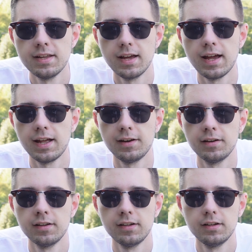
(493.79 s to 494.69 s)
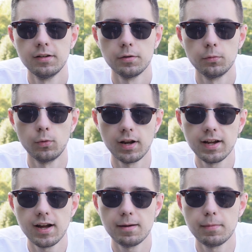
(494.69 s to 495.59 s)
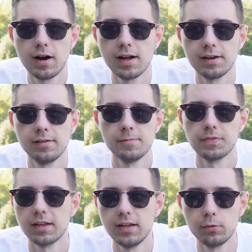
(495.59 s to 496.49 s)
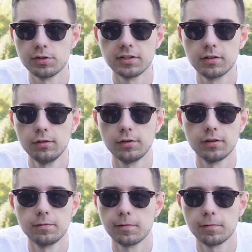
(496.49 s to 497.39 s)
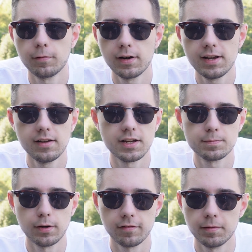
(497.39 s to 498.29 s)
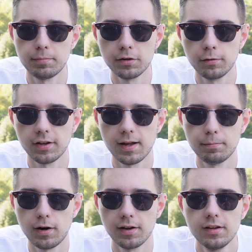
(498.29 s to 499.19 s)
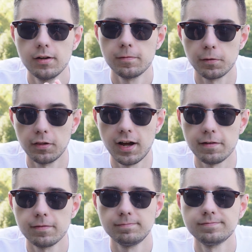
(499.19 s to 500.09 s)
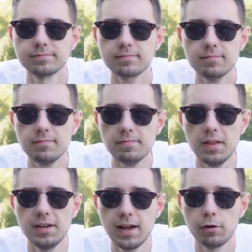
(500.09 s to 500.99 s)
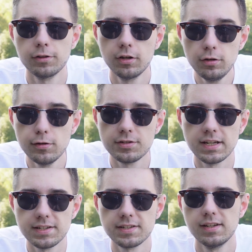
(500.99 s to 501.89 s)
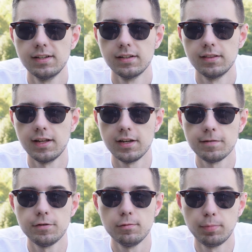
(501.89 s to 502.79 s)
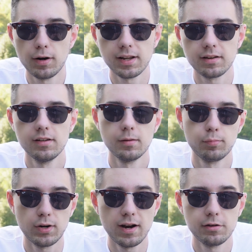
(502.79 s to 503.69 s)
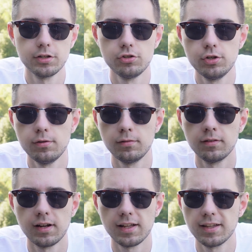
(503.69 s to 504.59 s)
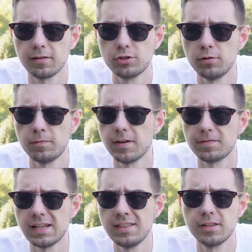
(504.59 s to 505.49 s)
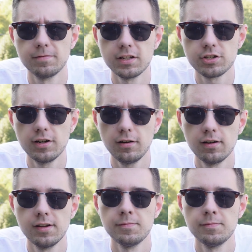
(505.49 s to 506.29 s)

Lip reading: And when I got mine, it was included for free as part of the bundle that I bought for life. Now, the good news is that if you bought it prior to June 15th of this year,